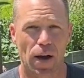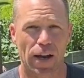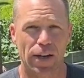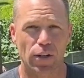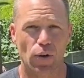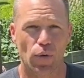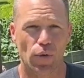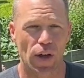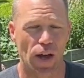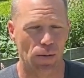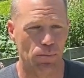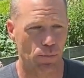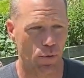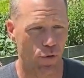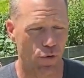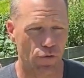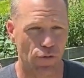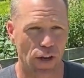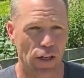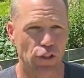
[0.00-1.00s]
I know that
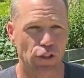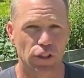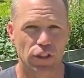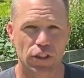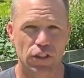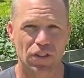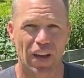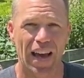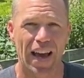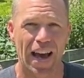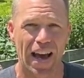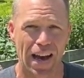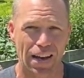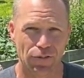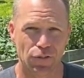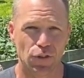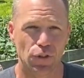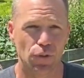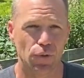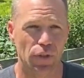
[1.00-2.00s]
professionally because I
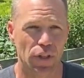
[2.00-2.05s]
have to